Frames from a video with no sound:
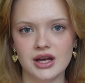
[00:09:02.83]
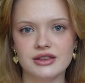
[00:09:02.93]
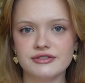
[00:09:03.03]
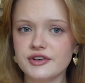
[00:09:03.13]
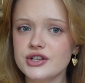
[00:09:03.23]

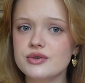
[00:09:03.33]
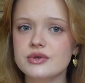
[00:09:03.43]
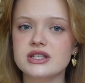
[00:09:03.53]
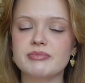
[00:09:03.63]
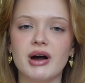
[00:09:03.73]
The fossil
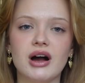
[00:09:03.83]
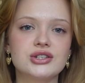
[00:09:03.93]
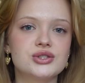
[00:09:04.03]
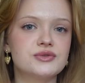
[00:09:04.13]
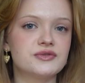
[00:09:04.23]
is a
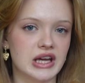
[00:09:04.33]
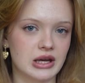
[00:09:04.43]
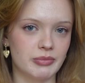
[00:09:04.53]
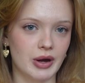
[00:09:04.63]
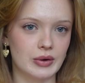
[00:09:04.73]
partial
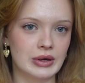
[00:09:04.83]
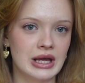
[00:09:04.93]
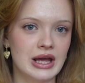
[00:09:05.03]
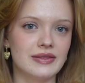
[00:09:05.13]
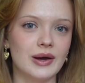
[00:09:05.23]
finger bone
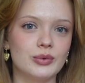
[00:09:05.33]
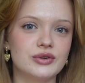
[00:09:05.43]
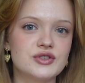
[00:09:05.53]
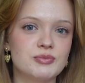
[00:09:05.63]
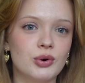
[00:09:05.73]
that would
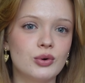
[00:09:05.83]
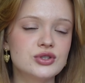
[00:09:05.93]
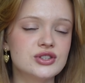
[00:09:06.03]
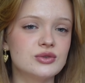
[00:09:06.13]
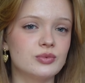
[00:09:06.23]
have
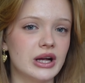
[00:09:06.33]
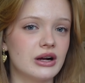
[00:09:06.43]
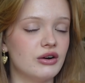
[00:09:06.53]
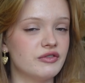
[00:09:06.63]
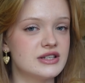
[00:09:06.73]
supported the wing
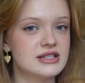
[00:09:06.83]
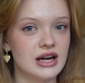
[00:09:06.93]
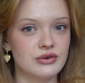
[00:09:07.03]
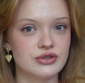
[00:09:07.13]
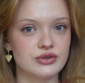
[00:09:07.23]
of this
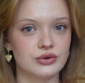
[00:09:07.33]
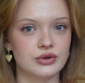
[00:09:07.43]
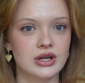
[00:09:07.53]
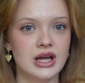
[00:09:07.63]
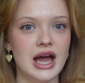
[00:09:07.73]
pterosaur,
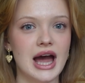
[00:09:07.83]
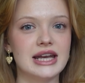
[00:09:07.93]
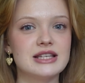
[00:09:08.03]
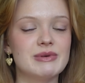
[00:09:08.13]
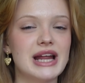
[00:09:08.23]

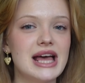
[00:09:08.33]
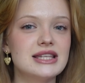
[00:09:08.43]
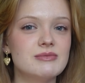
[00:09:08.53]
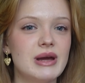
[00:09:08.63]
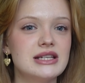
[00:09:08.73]
and it's been
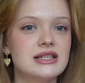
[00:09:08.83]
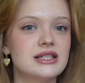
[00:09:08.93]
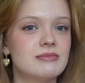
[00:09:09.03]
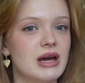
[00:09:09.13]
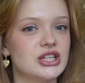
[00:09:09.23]
estimated
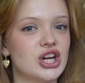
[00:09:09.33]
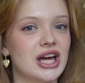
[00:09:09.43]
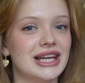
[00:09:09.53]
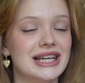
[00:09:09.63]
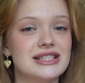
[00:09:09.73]
to measure
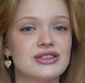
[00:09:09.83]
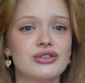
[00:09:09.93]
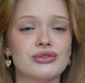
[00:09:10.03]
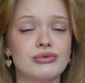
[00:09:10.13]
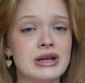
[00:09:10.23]
at least
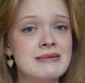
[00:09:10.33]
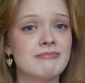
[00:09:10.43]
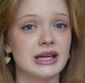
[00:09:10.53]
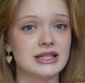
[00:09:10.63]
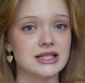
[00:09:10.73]
3
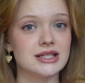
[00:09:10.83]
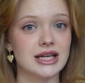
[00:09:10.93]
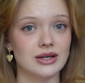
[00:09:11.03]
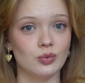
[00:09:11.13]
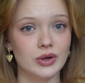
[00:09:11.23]
metres in